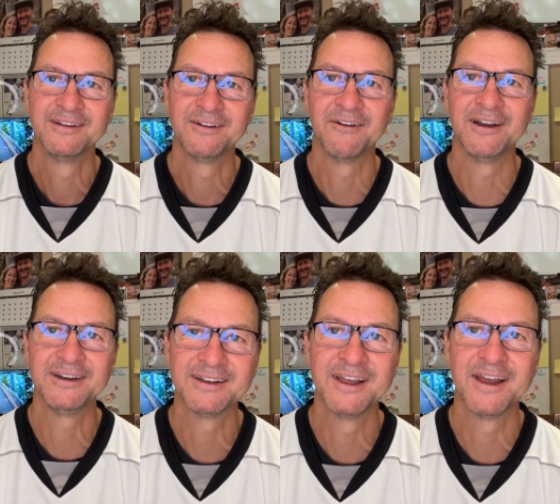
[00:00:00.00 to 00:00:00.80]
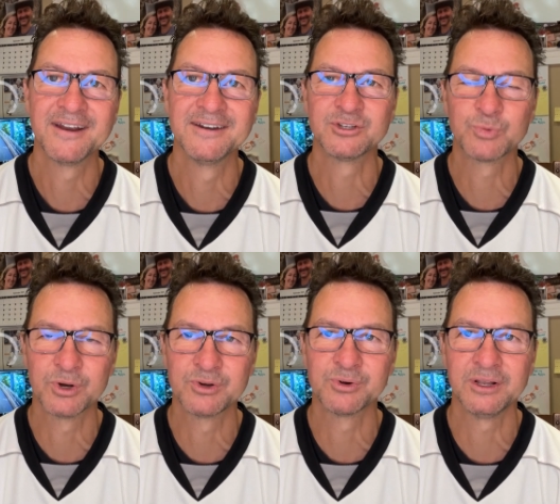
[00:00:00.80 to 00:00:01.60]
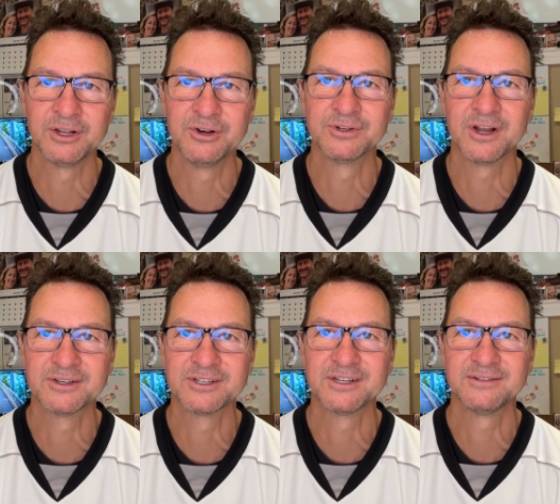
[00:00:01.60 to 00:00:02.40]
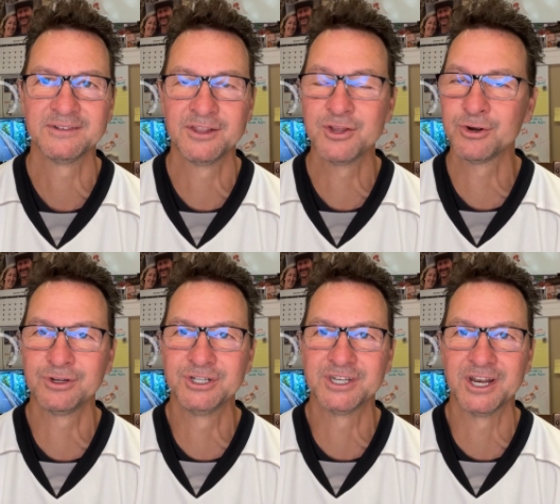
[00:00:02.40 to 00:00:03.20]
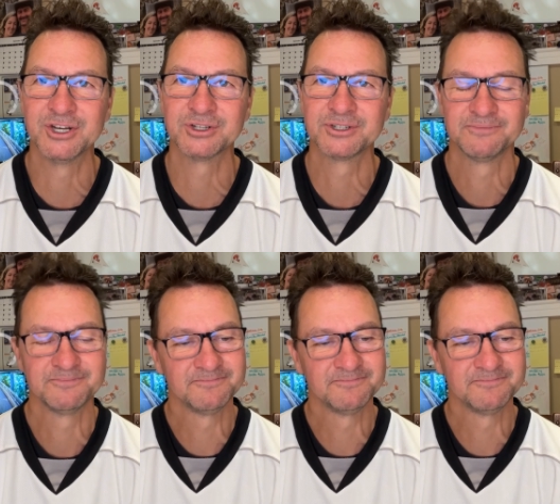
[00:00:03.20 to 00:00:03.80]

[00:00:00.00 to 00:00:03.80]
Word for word: All right. And that's what a great leader does in the early stages.